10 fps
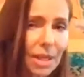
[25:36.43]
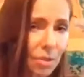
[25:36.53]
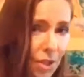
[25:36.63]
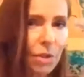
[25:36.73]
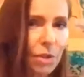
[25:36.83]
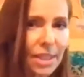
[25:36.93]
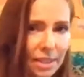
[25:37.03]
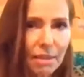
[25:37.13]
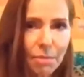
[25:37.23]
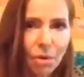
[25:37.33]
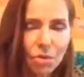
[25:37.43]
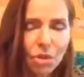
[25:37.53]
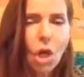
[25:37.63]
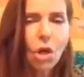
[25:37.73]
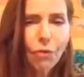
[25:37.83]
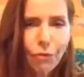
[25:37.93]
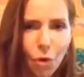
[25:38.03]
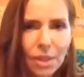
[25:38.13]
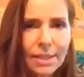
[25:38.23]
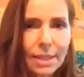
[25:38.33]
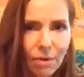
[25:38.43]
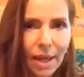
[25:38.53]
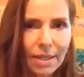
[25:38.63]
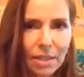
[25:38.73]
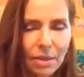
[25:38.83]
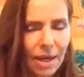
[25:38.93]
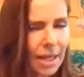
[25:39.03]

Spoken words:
That's when you need it the most. Force gratitude.